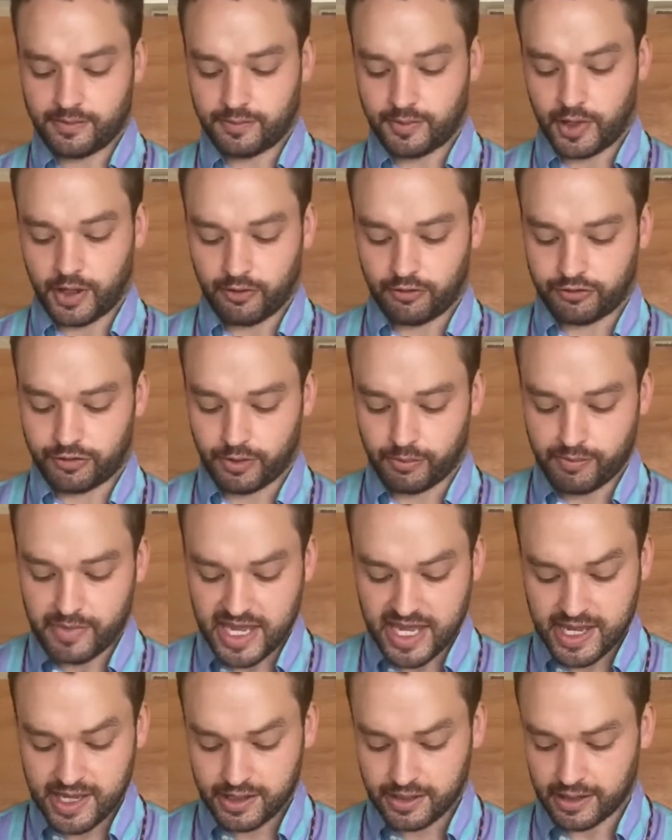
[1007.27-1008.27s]
For
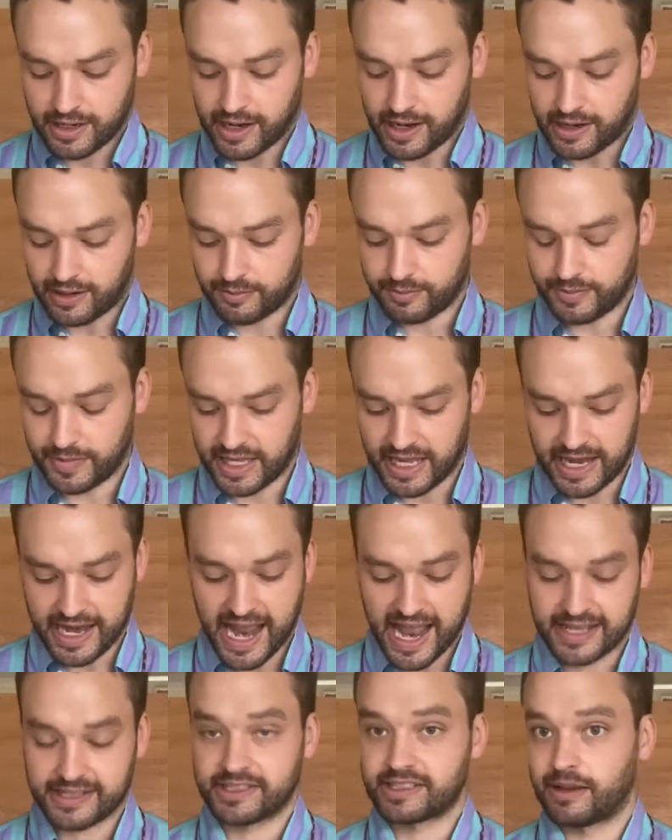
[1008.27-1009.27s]
me, it
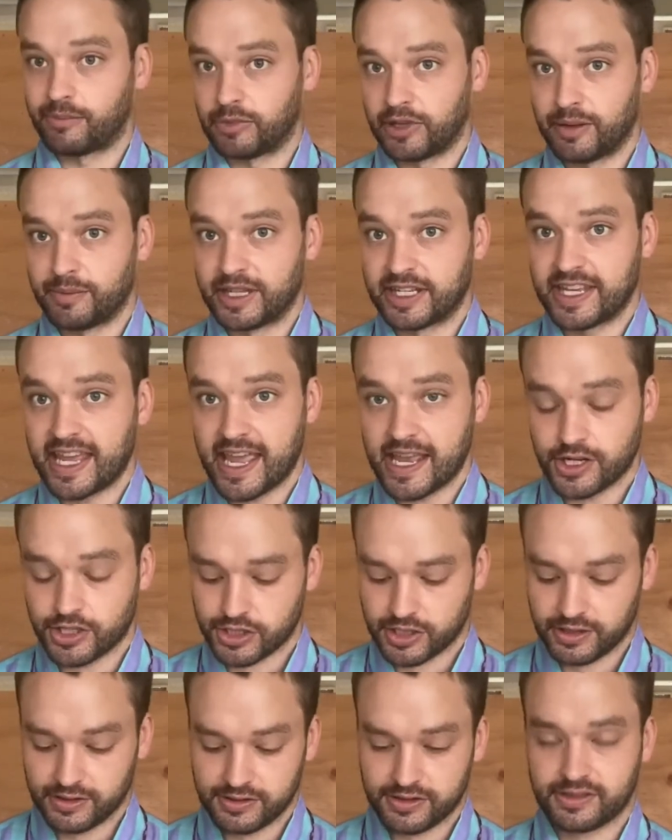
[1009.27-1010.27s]
has some
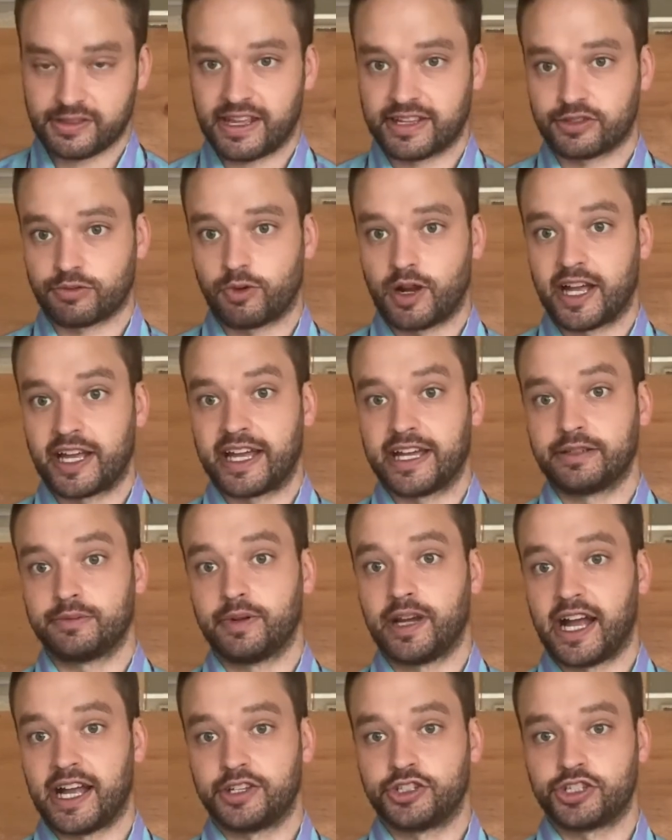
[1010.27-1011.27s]
limitations. That's why
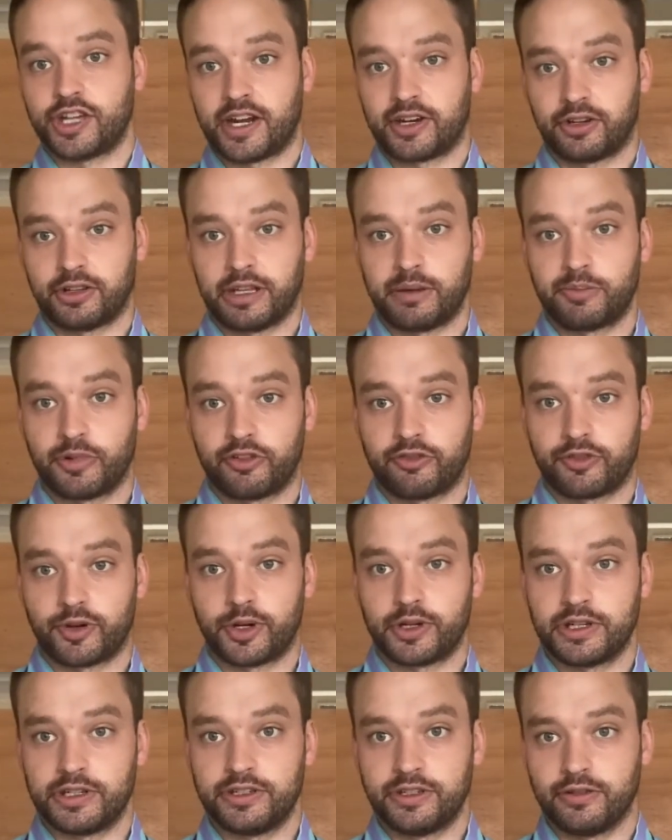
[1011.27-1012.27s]
I generally prefer
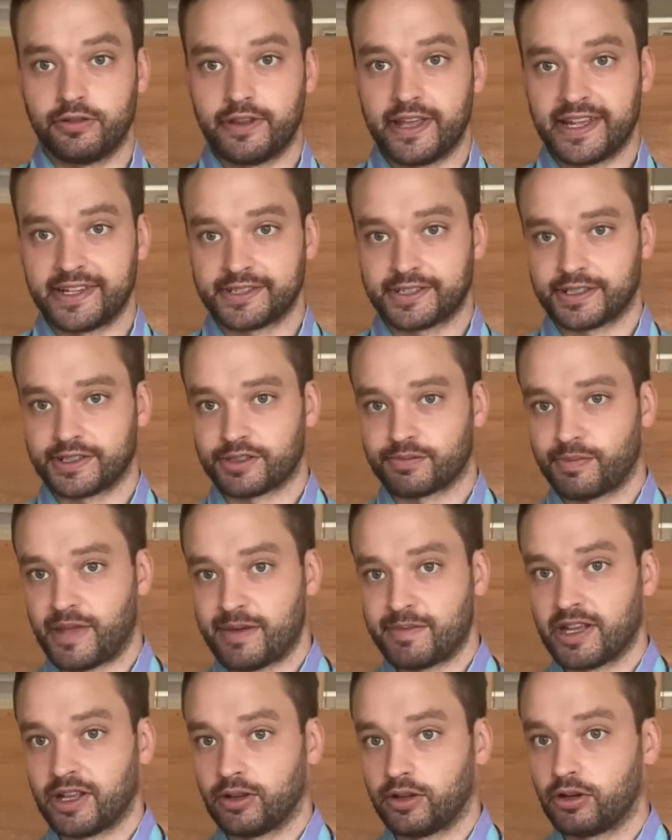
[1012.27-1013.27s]
to do this. It's
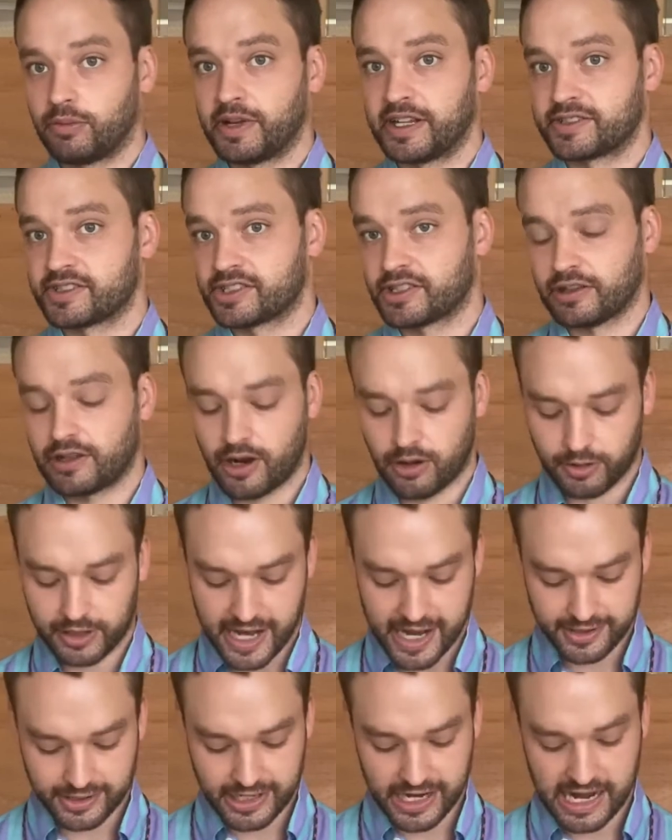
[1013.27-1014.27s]
maybe a little bit slower
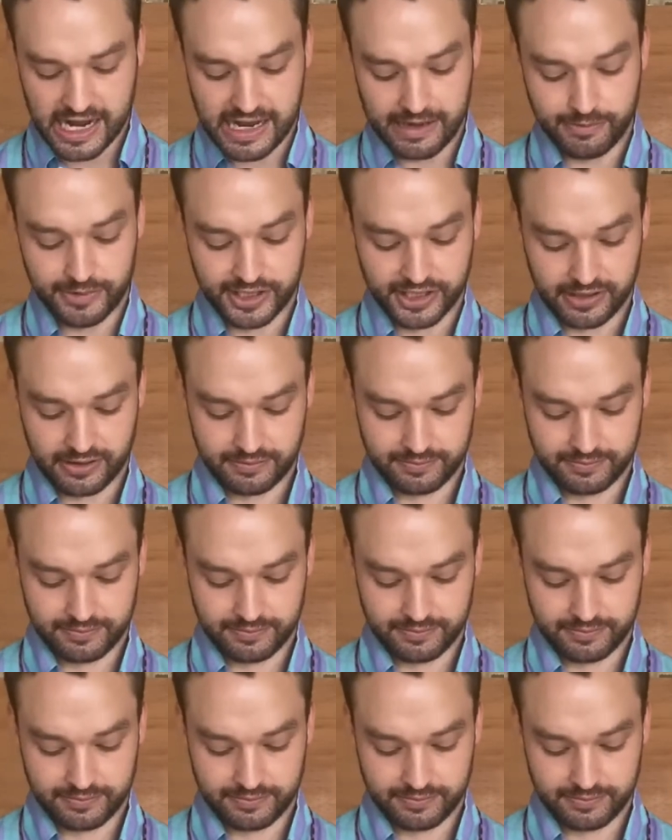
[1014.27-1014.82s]
at times,